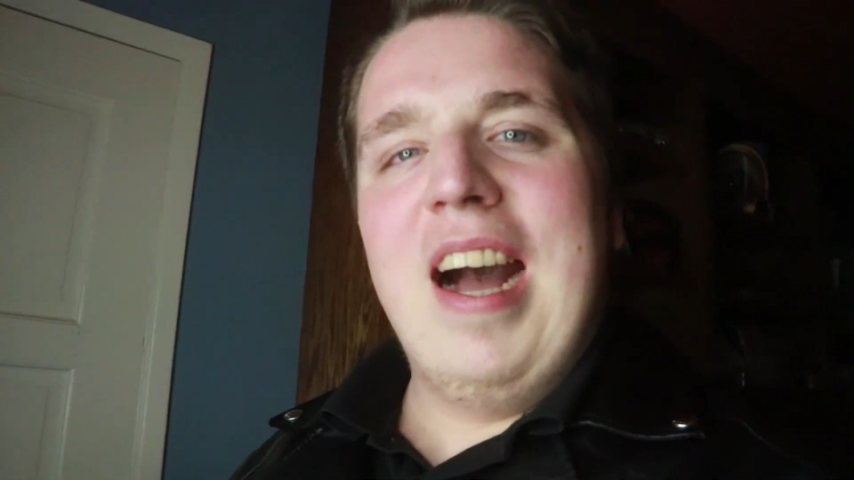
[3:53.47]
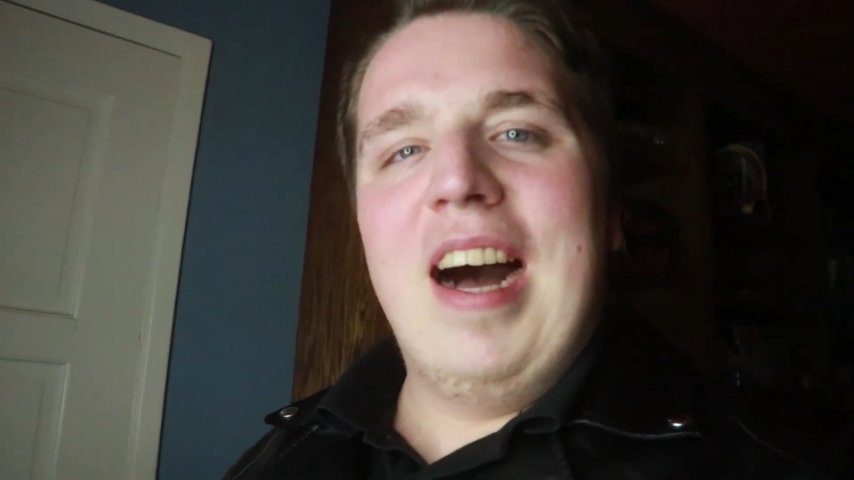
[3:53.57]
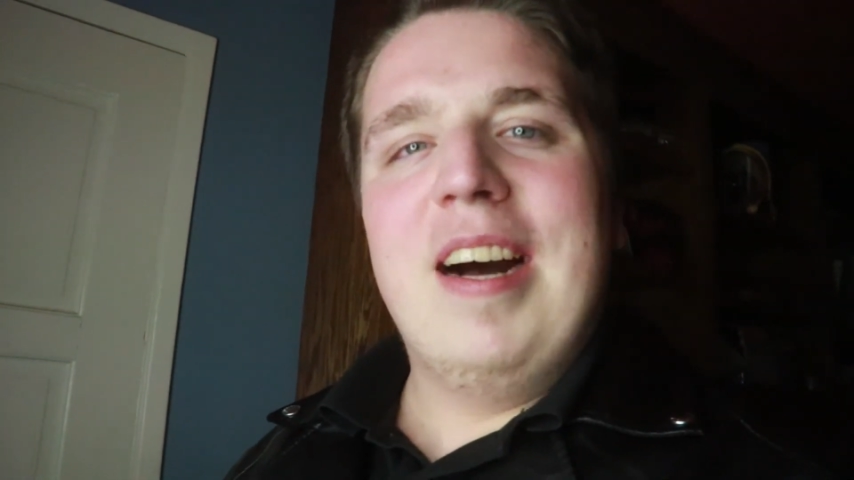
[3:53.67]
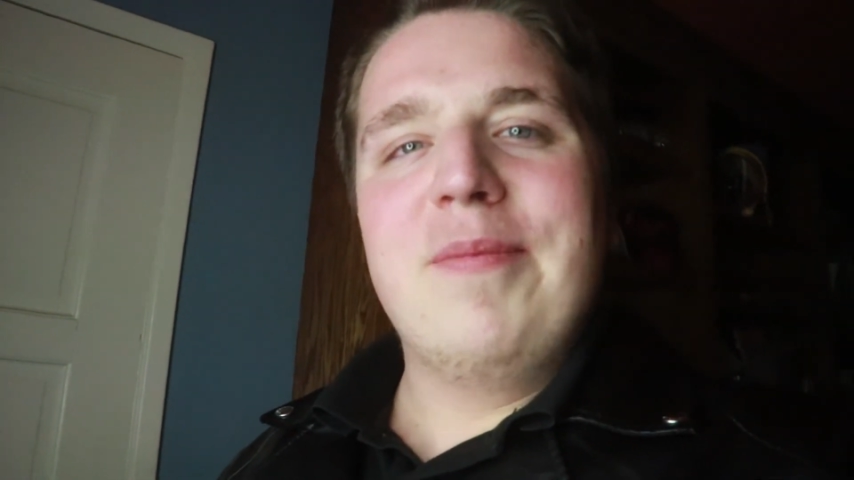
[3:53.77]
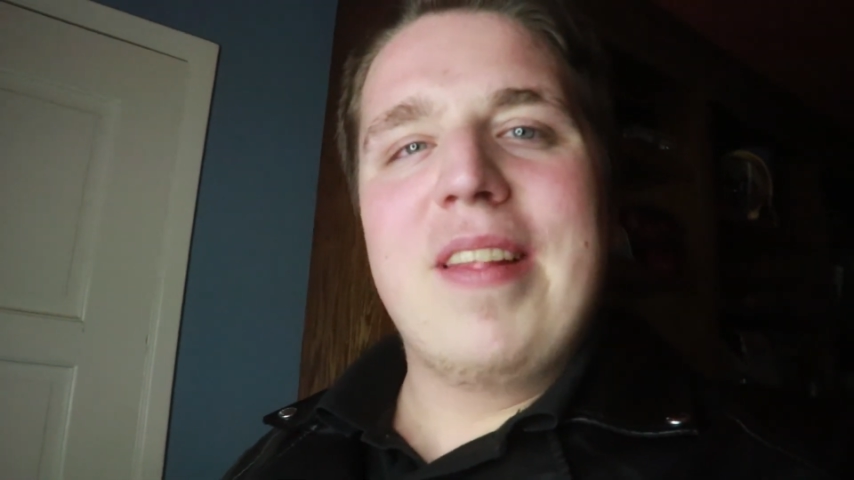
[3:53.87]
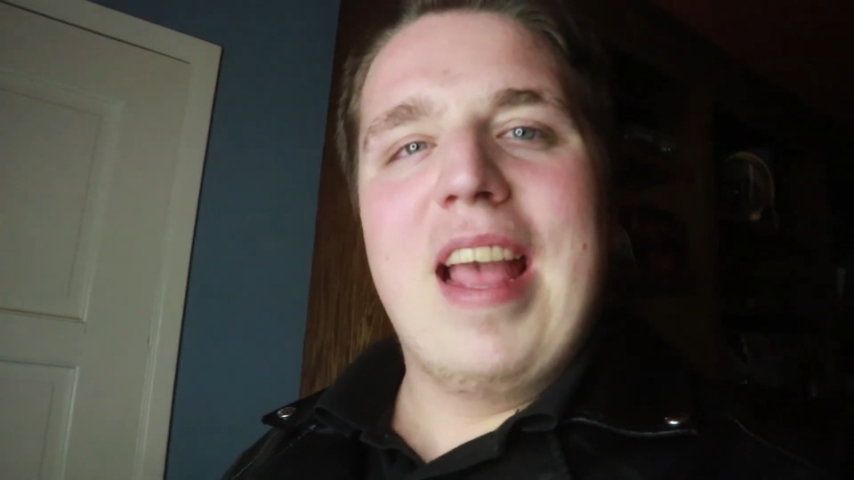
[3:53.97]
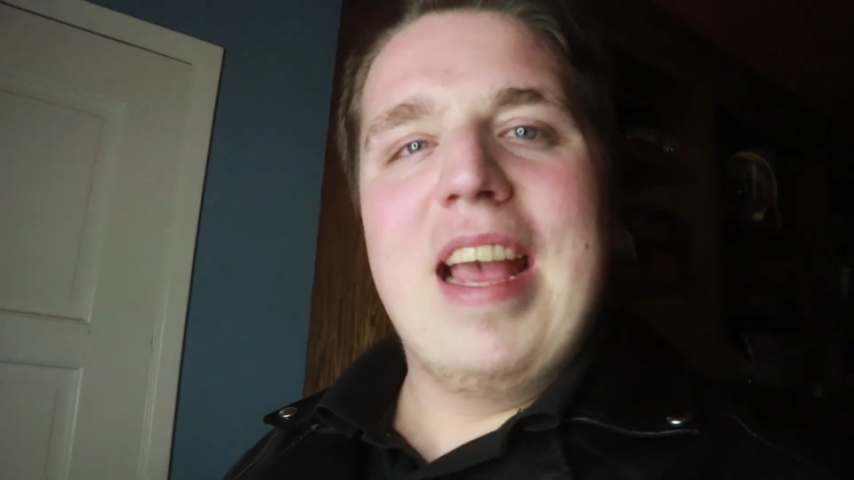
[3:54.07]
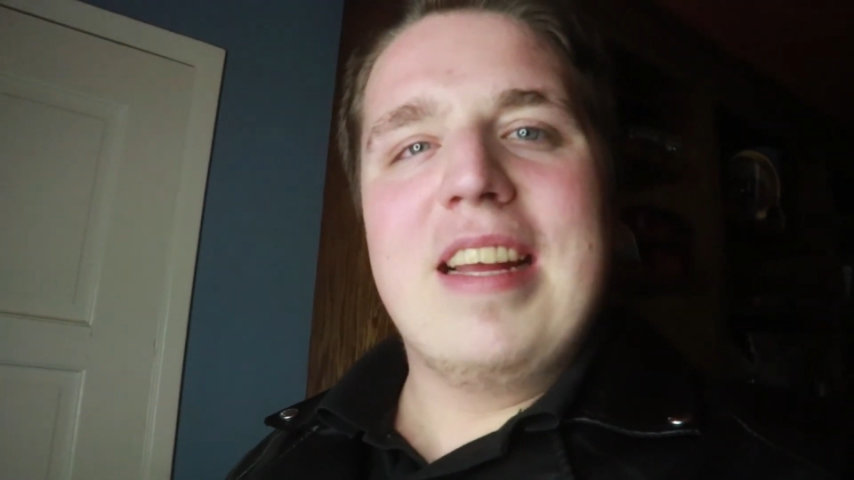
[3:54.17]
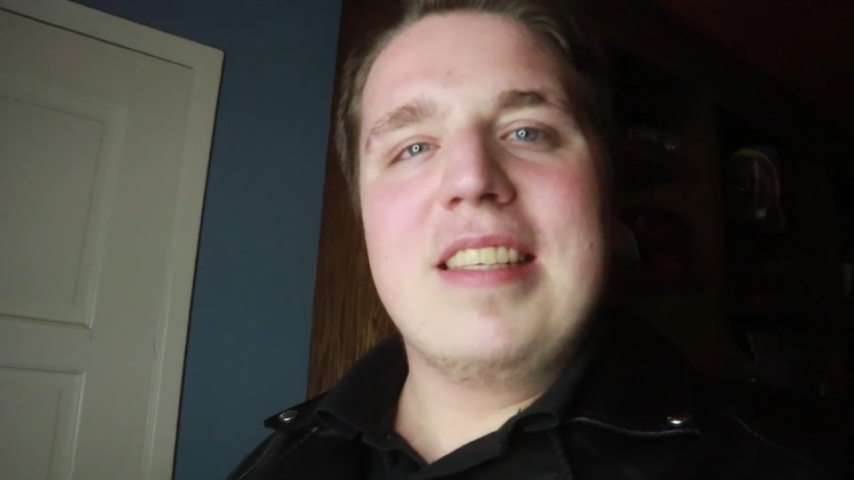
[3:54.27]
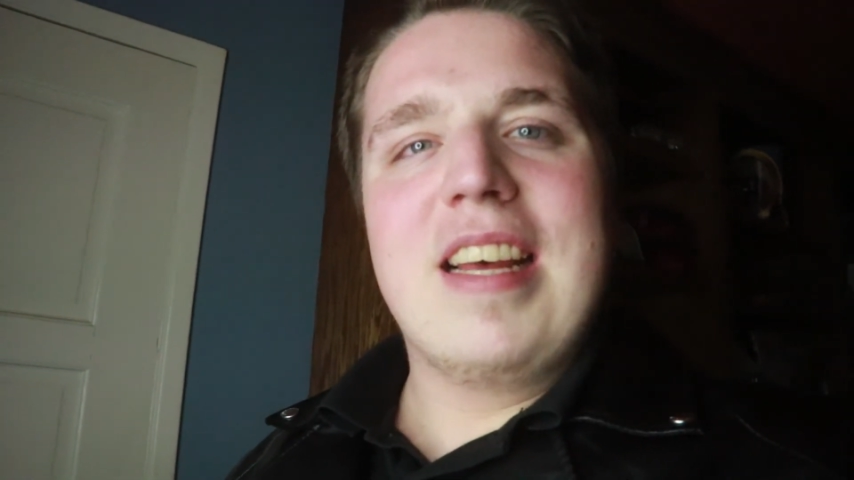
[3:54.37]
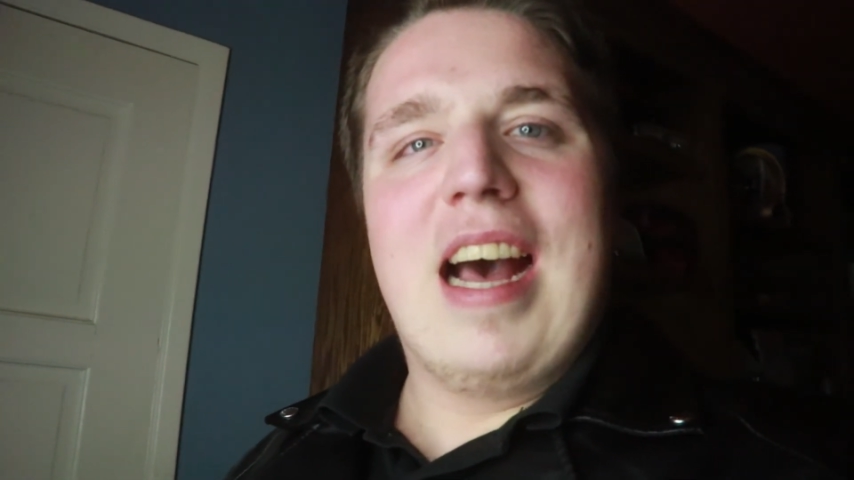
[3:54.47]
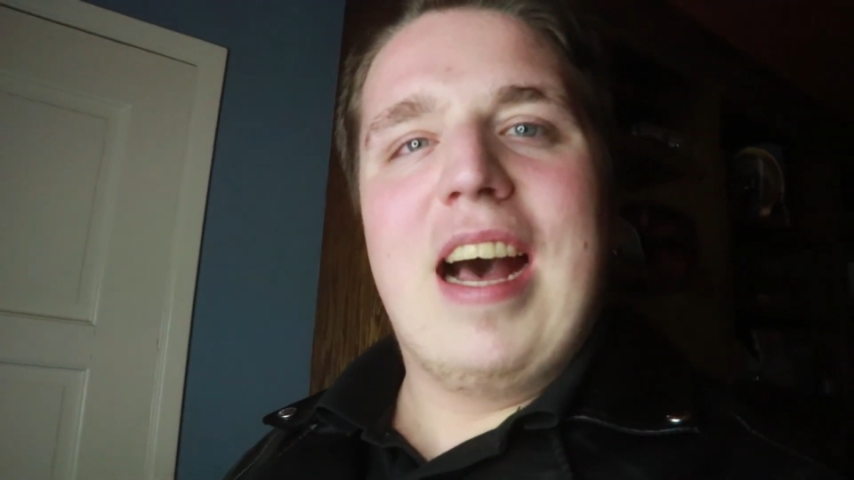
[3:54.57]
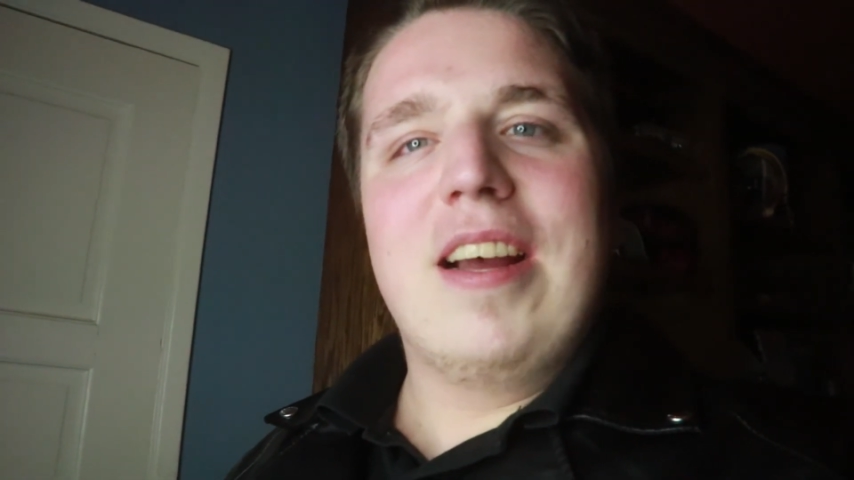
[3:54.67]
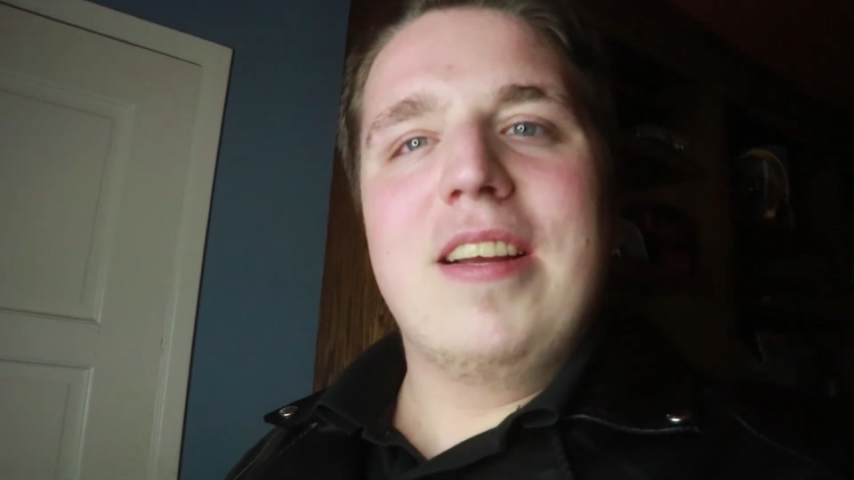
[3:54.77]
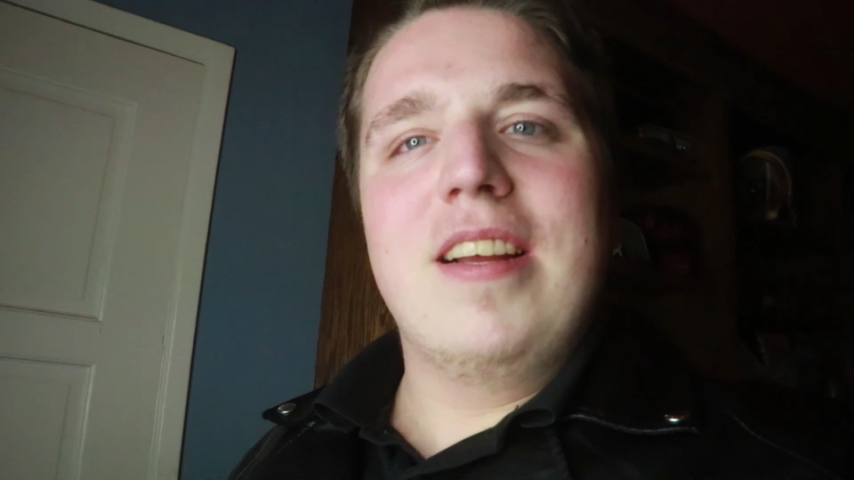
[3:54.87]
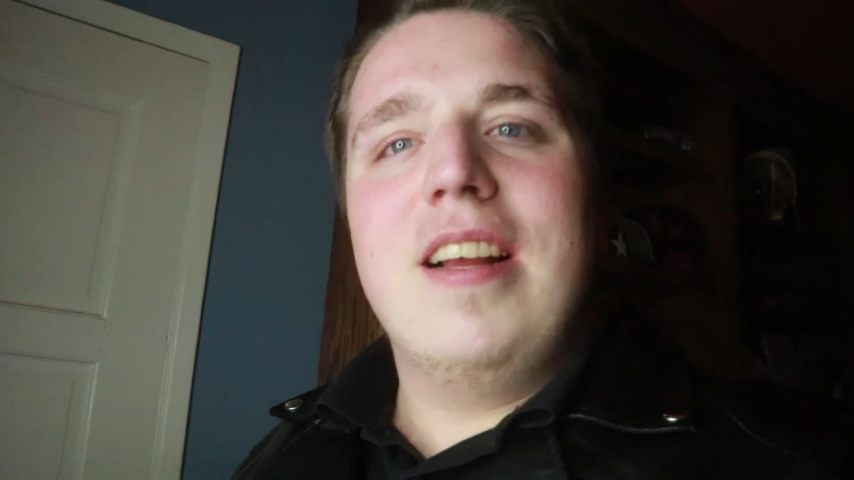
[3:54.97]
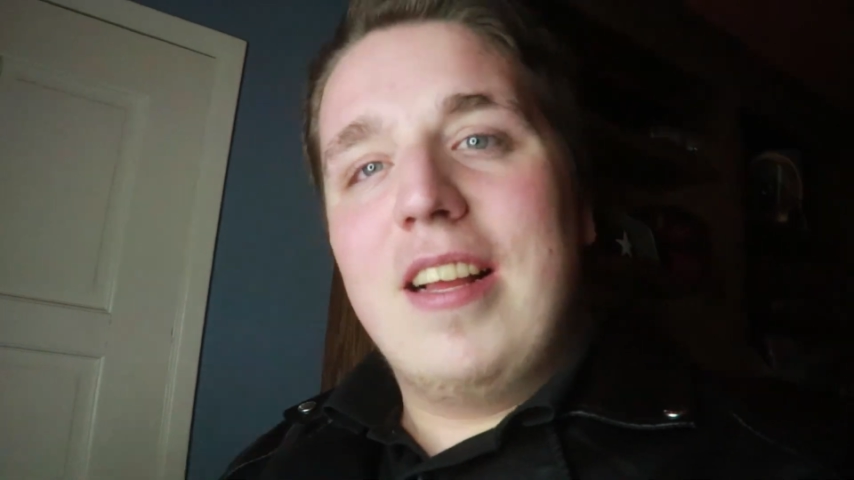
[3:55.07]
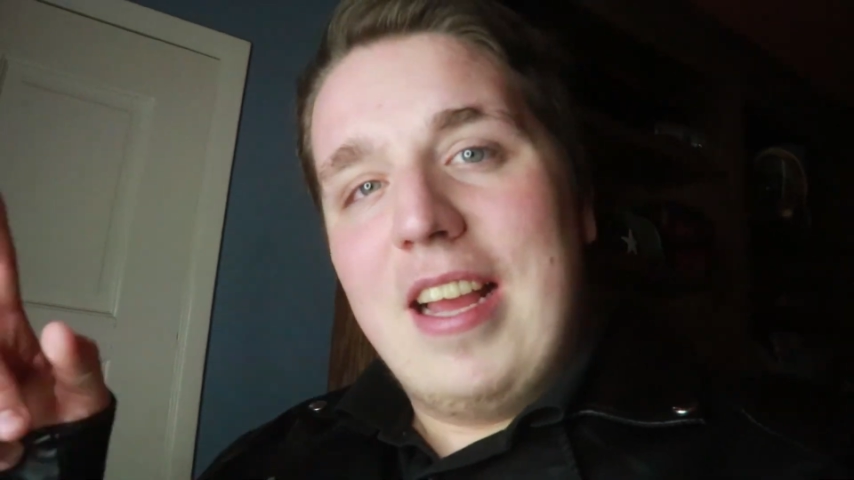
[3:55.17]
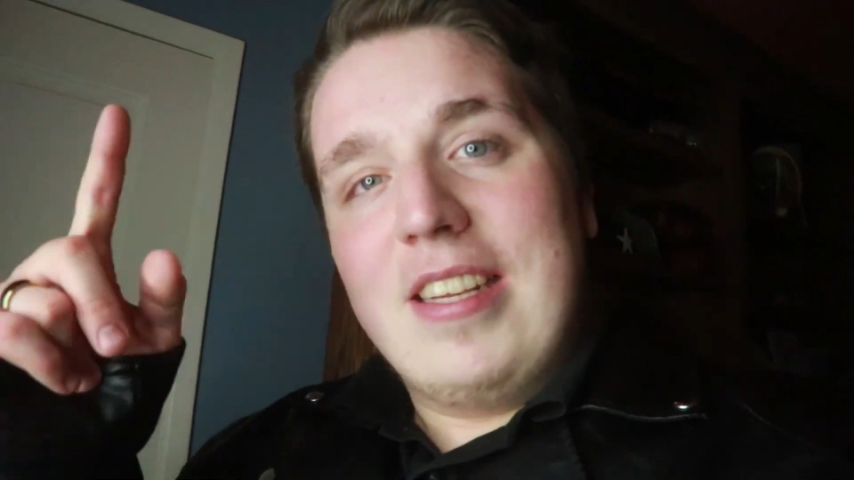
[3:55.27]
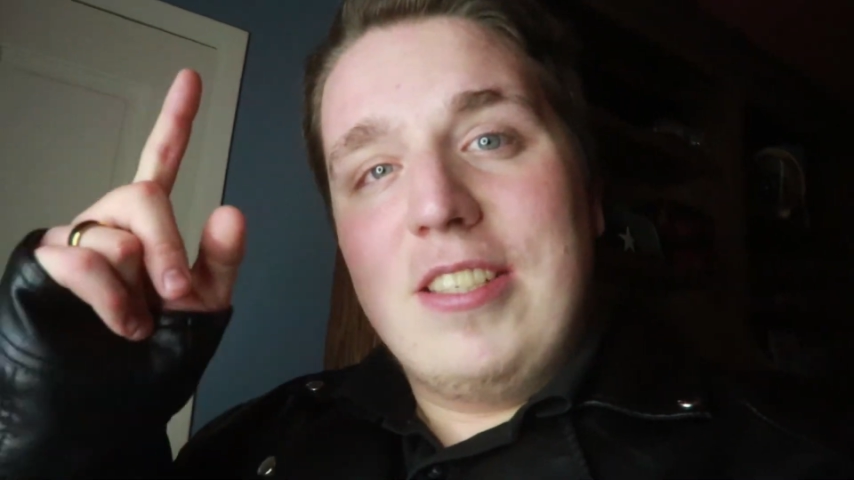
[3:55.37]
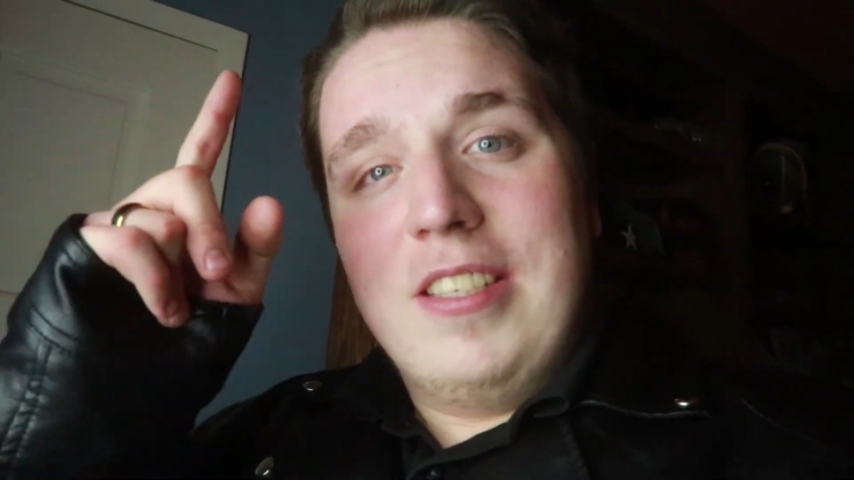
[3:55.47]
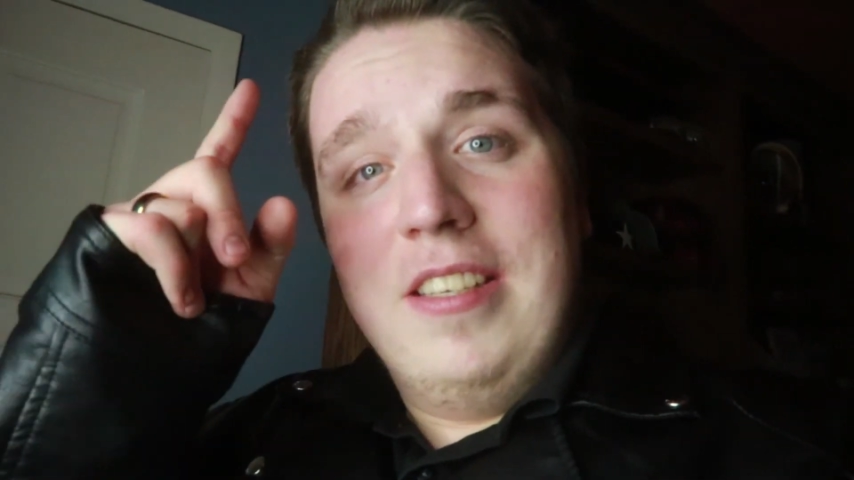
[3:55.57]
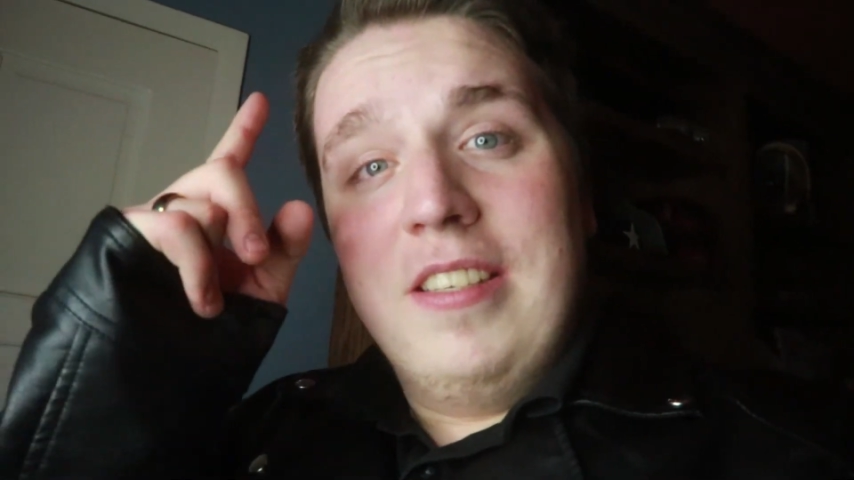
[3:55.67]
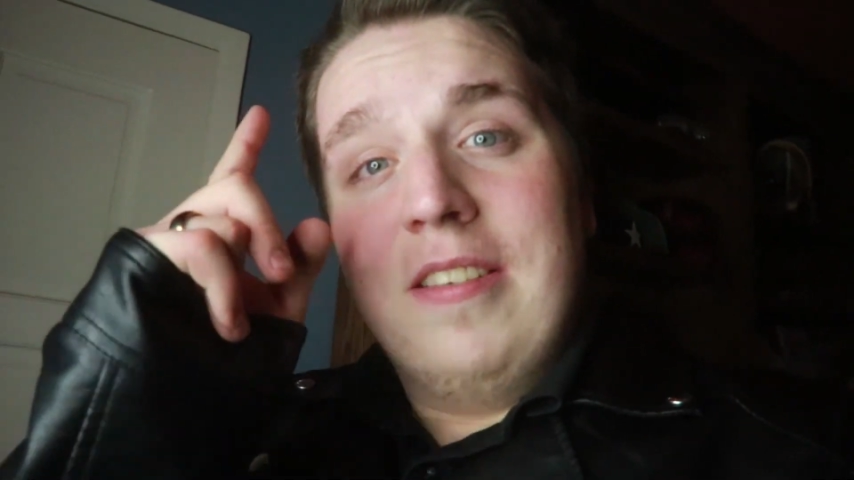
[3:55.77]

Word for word: Um, and I and